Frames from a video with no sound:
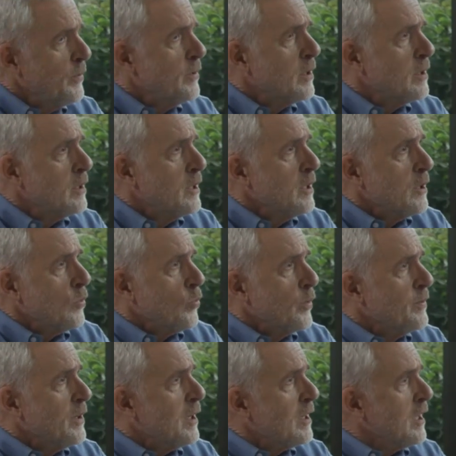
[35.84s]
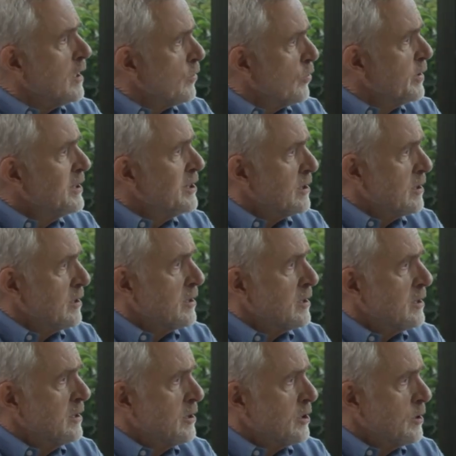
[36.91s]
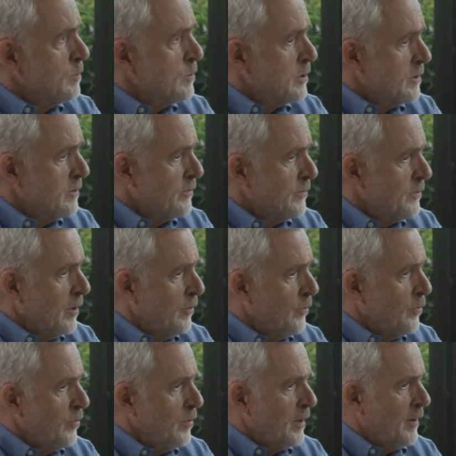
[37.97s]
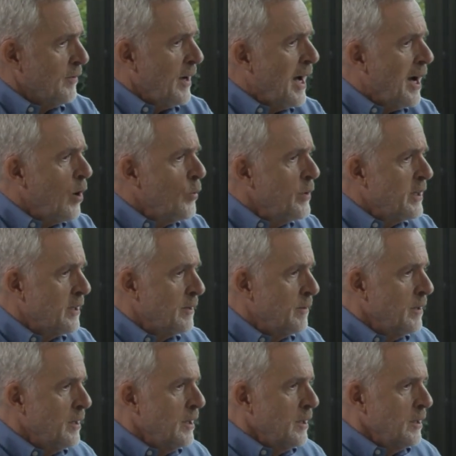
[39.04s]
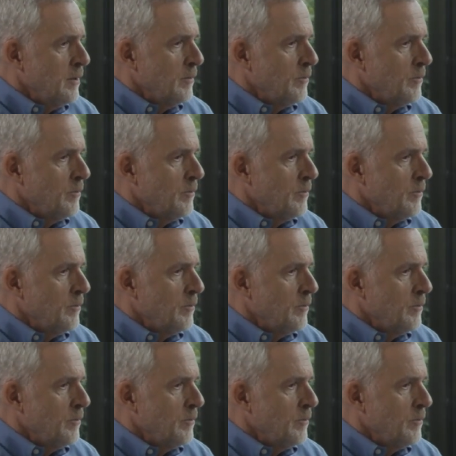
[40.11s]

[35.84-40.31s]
And we've done a lot of research in terms of how we can